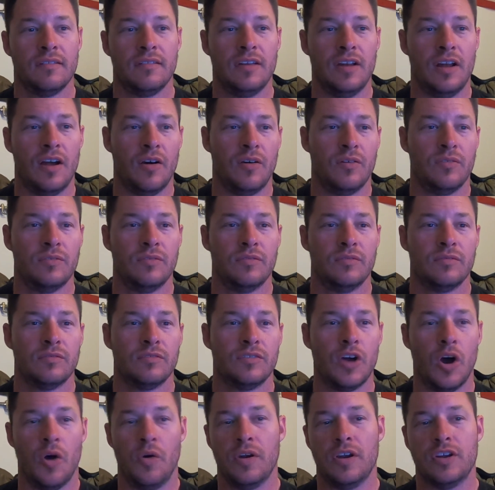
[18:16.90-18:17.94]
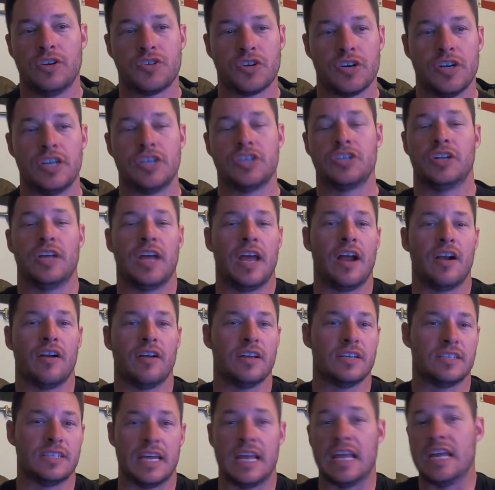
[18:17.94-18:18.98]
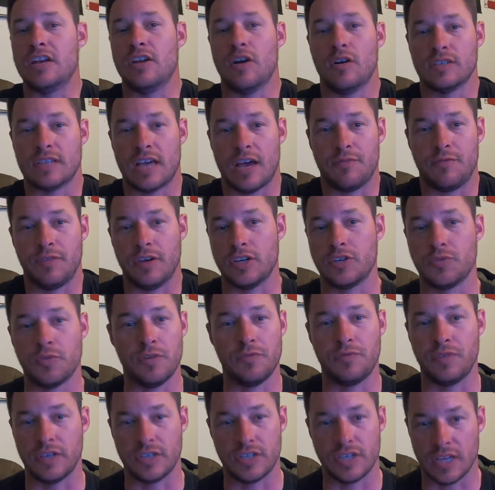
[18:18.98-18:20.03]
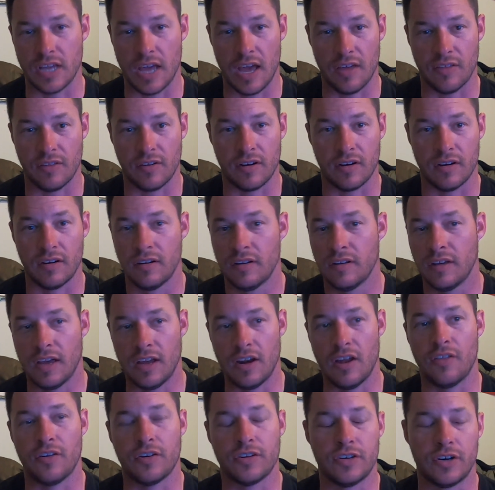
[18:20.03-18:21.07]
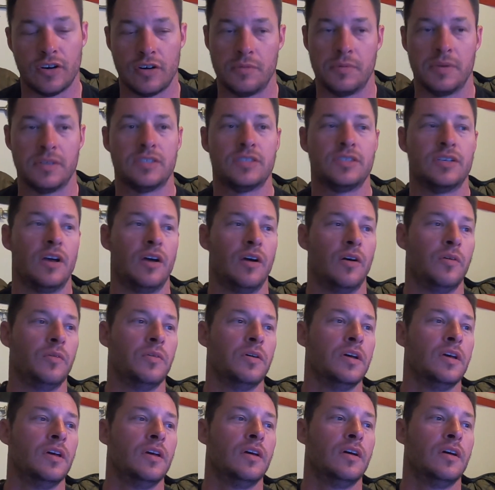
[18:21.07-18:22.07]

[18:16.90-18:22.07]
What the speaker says: you know, going to traditional areas that he knows I fish. We fish together in other tournaments. So,